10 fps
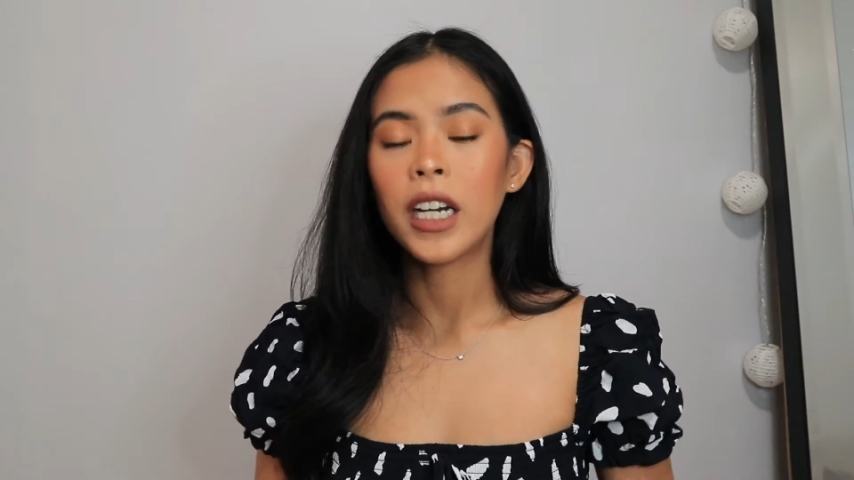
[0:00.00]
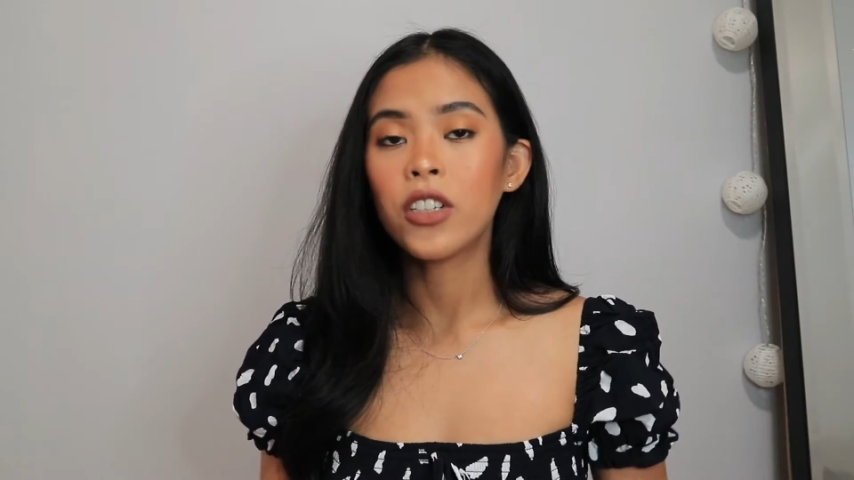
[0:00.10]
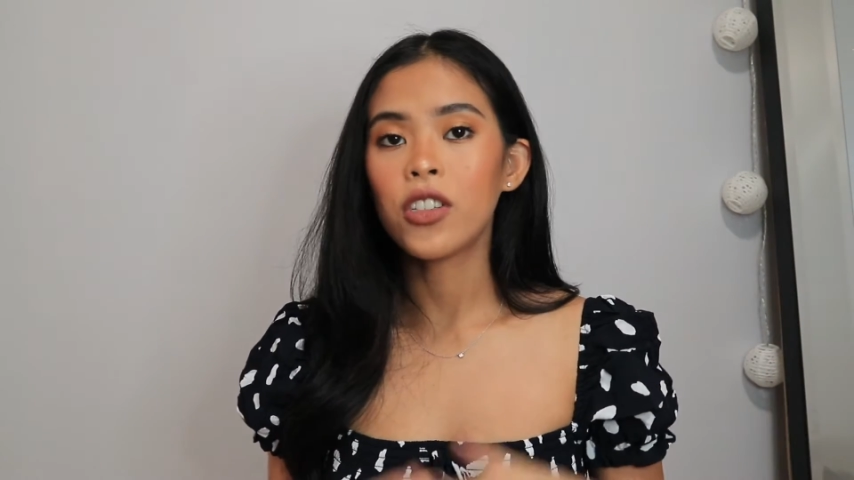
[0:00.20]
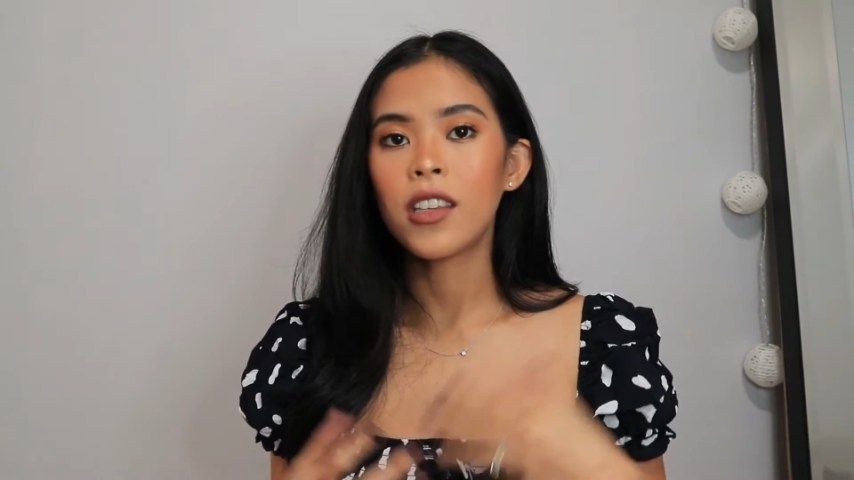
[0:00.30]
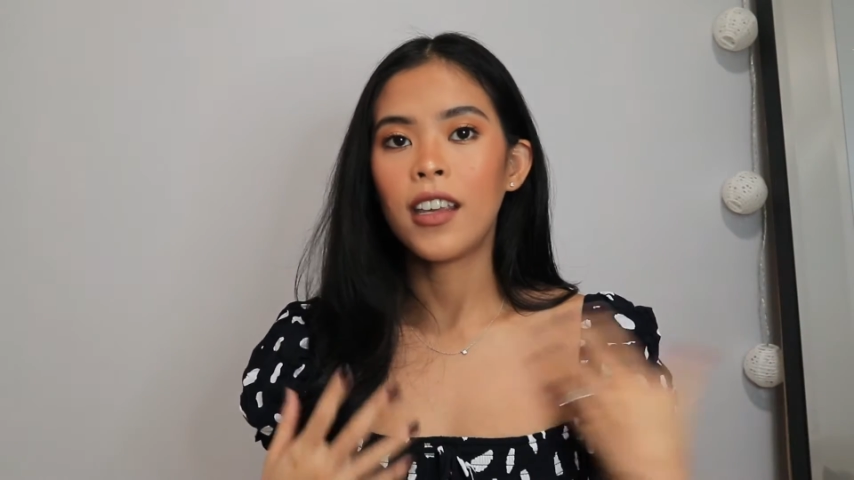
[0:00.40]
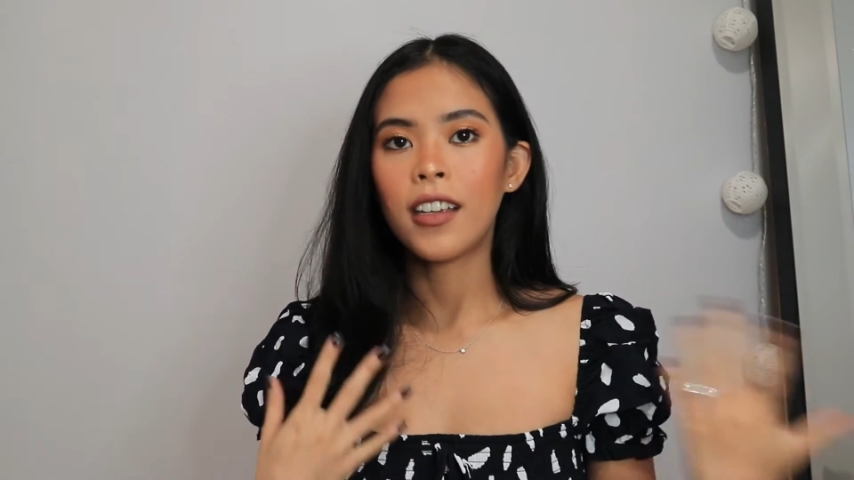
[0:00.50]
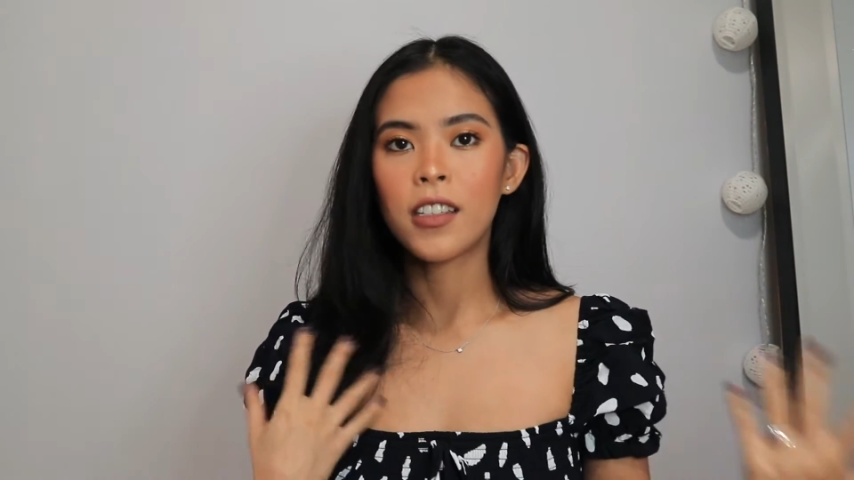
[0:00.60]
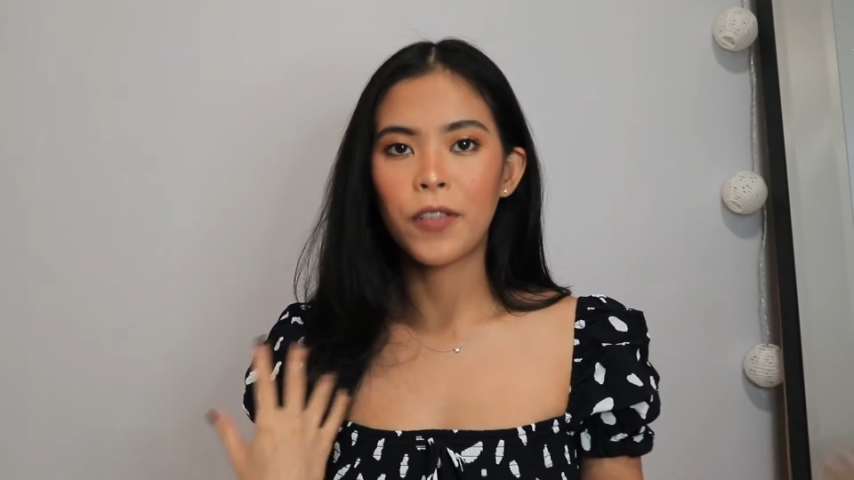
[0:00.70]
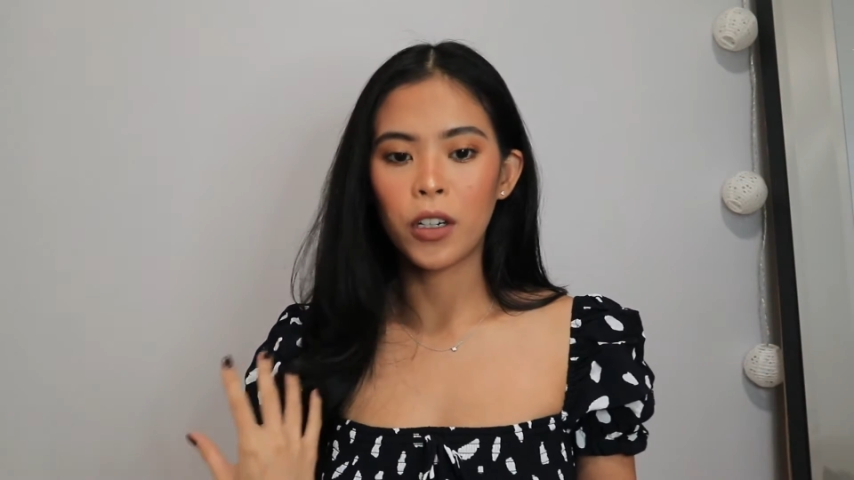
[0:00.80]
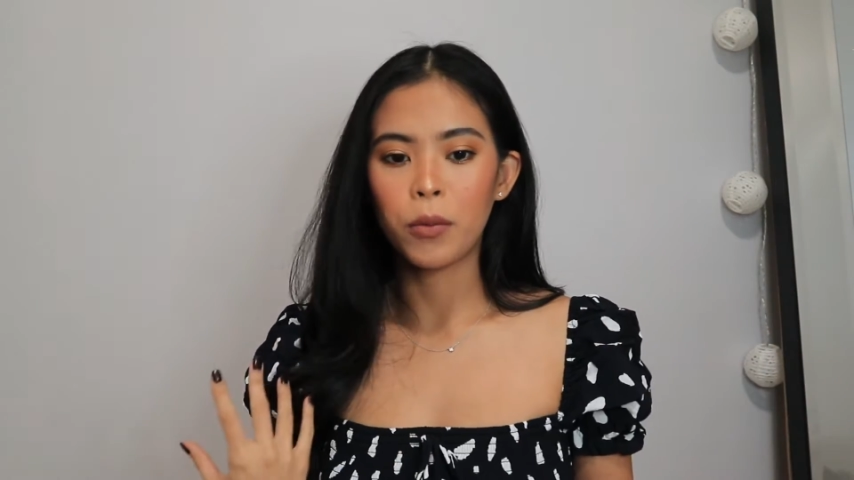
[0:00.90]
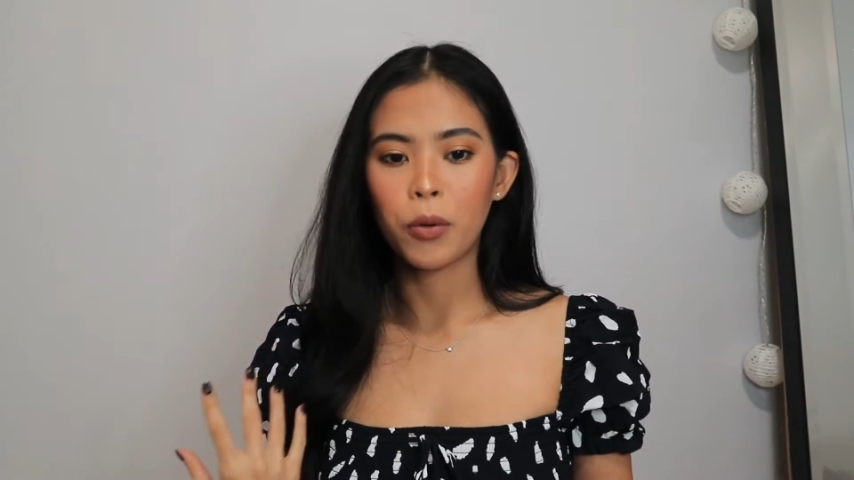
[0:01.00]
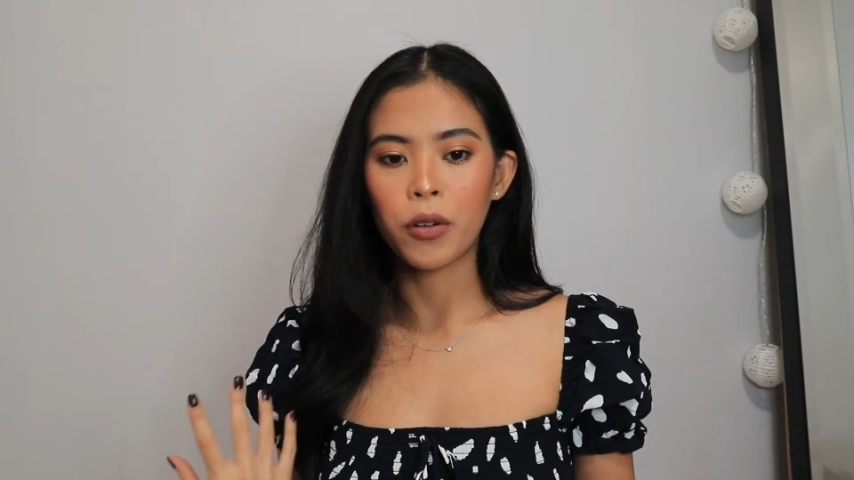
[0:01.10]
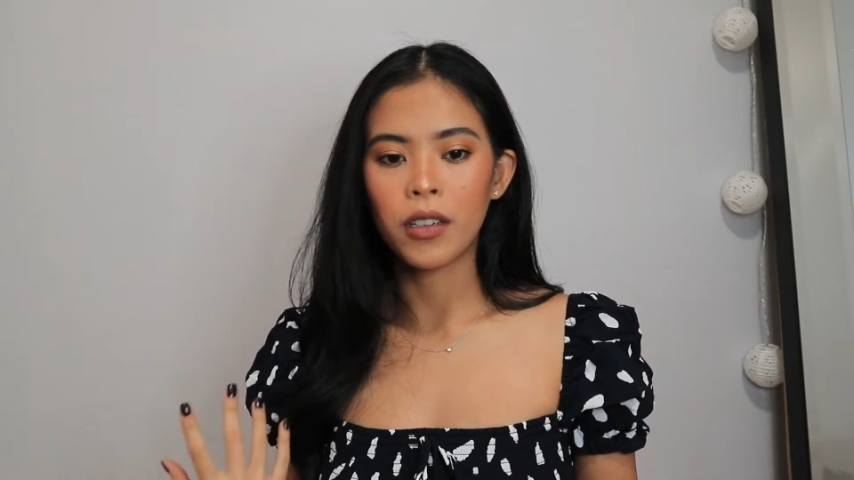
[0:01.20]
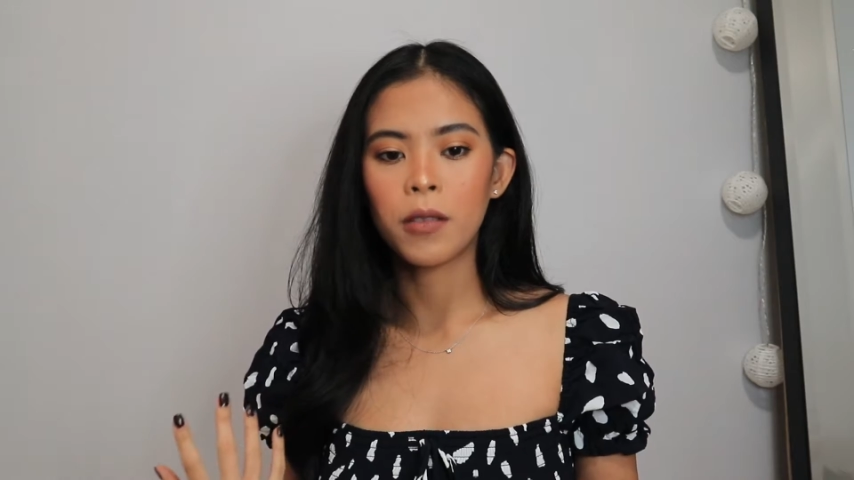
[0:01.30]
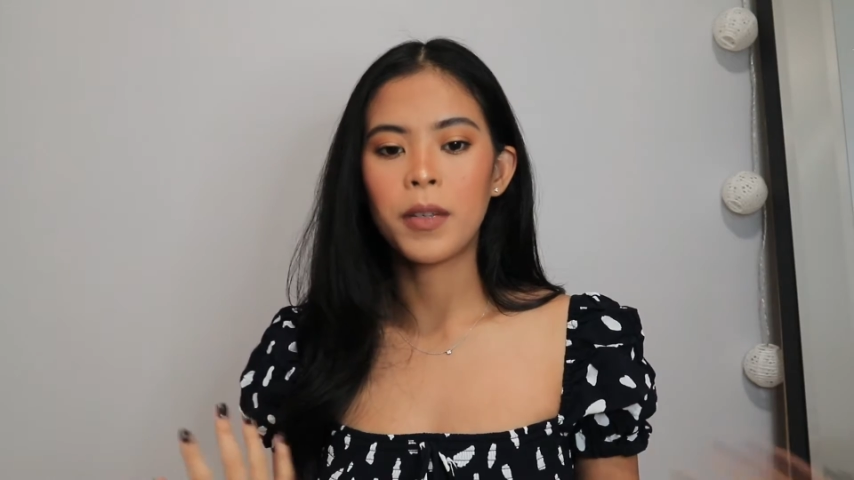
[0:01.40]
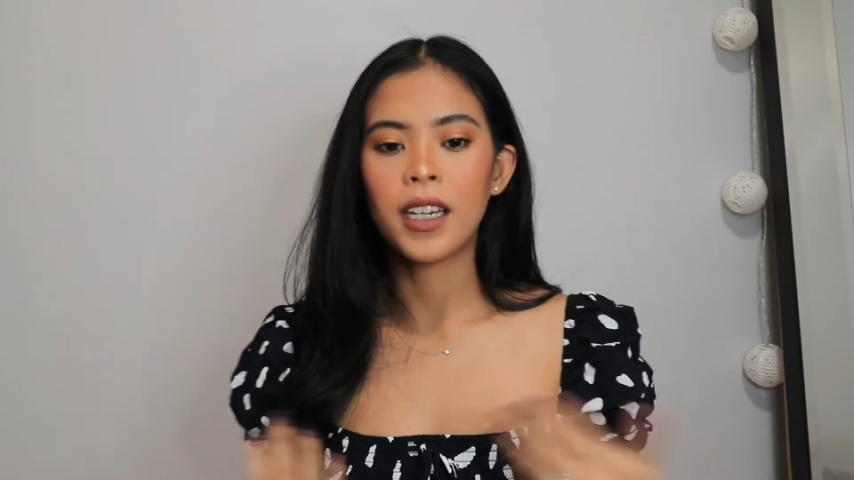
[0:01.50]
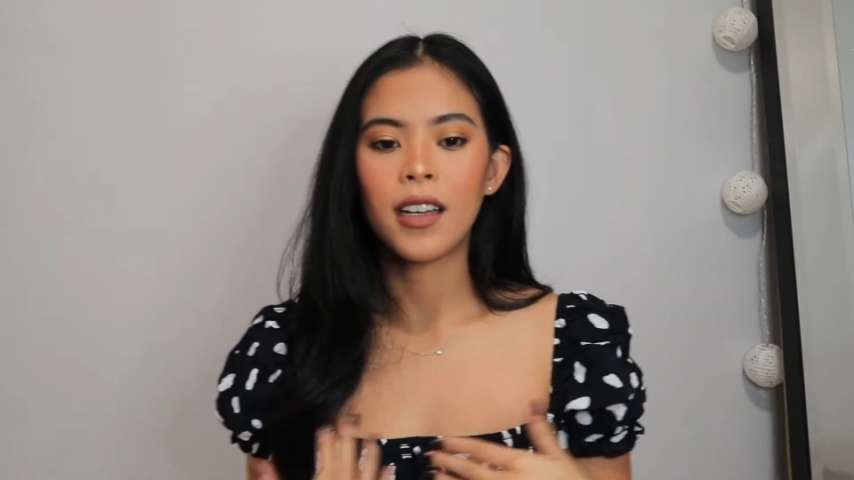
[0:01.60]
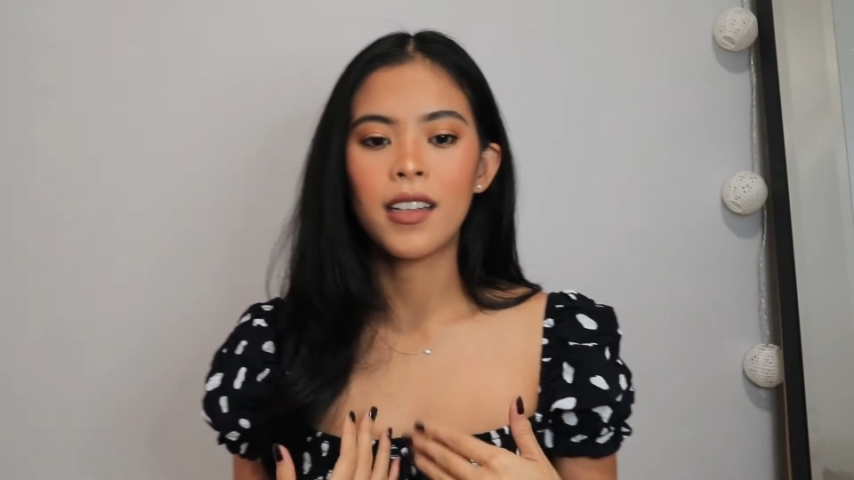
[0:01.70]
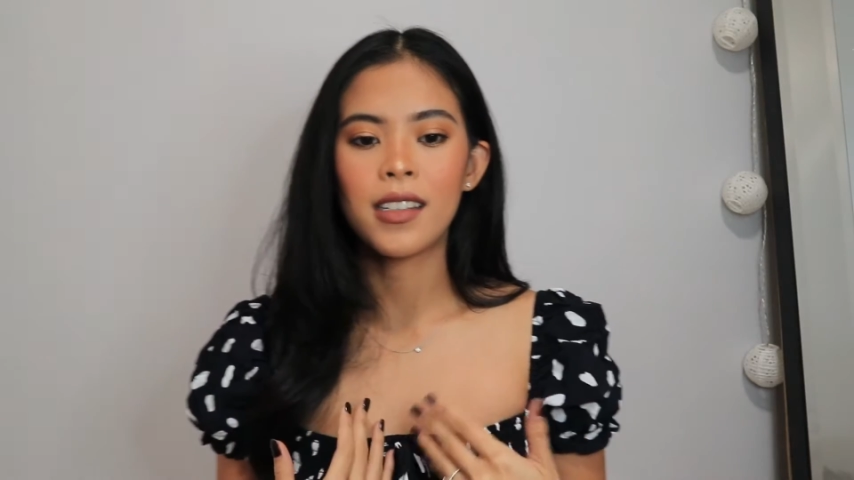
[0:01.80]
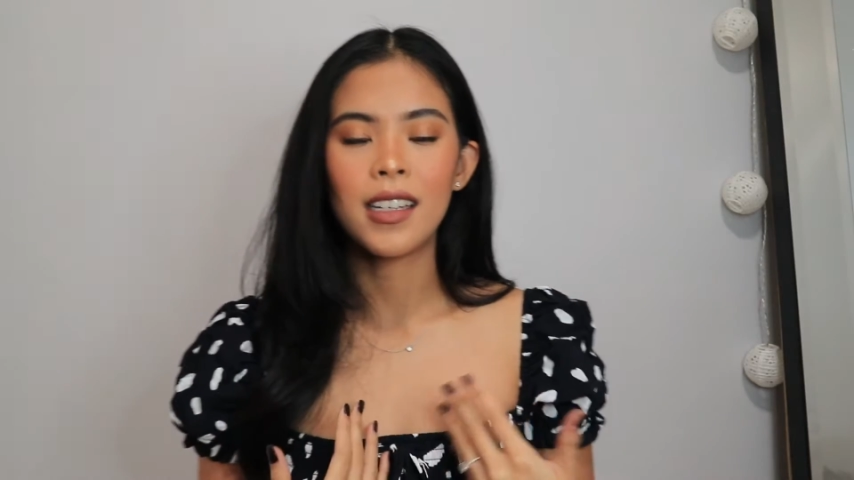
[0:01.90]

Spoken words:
I just think it's very important because